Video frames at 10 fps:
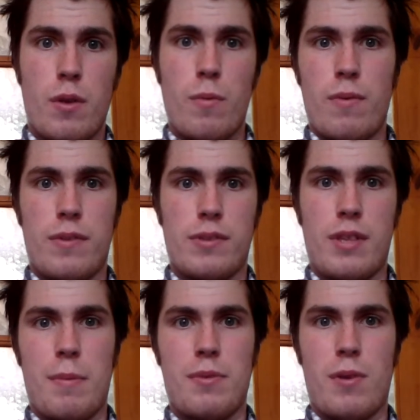
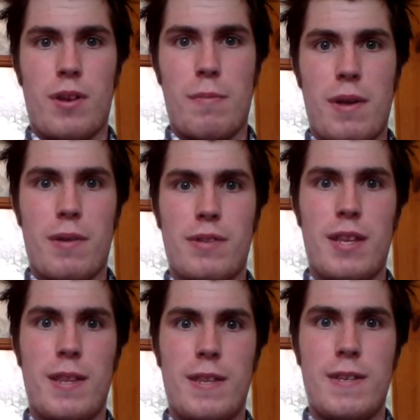what I'm talking about.
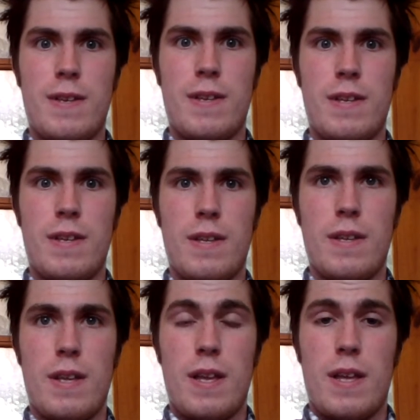And
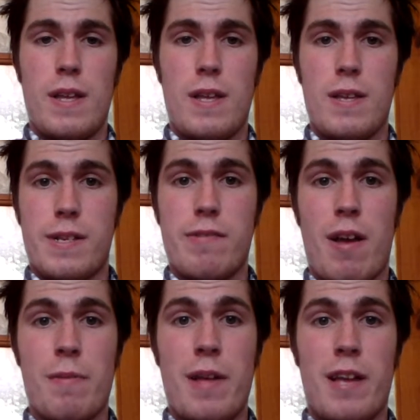this
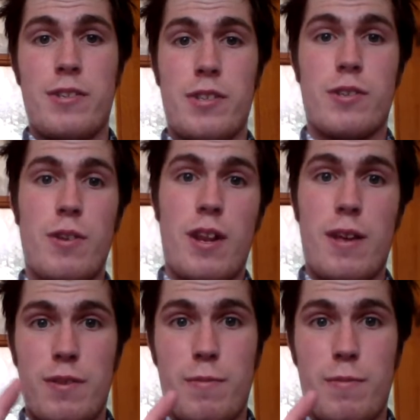scrap guy's just gone out the